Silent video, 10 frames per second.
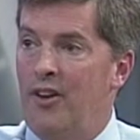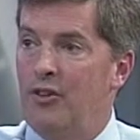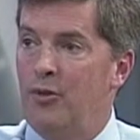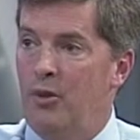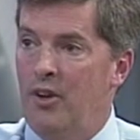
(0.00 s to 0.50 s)

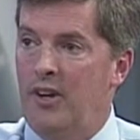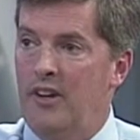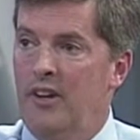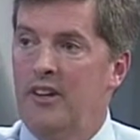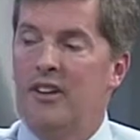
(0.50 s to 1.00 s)

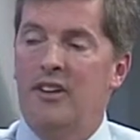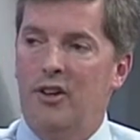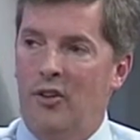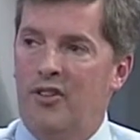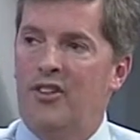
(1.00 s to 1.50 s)
disability, you
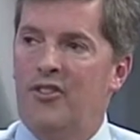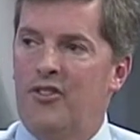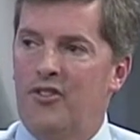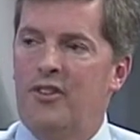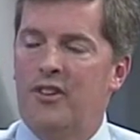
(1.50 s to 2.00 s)
know, this
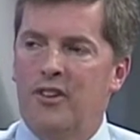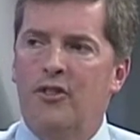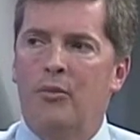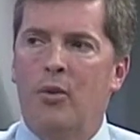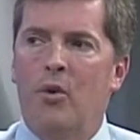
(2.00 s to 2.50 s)
is, this is
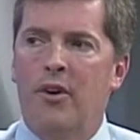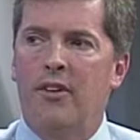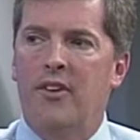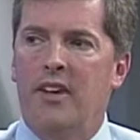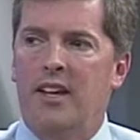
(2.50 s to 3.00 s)
important.